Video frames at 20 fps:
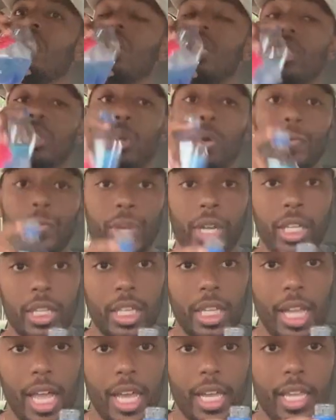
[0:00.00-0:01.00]
Don't forget
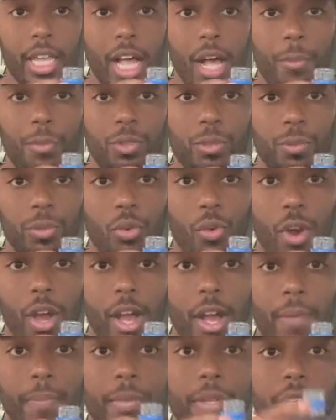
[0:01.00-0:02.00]
to like, comment,
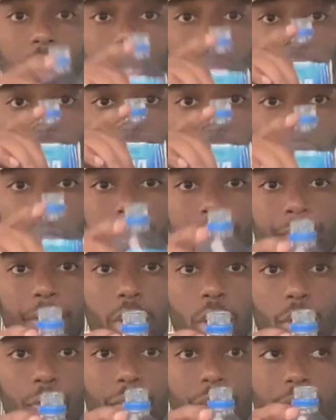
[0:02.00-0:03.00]
subscribe, share the
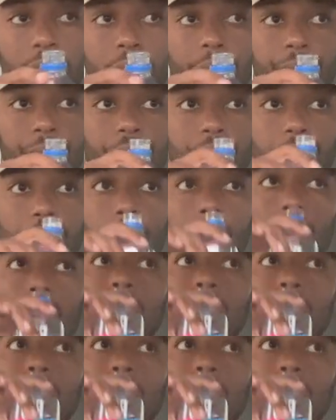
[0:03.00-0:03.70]
video if you like the video.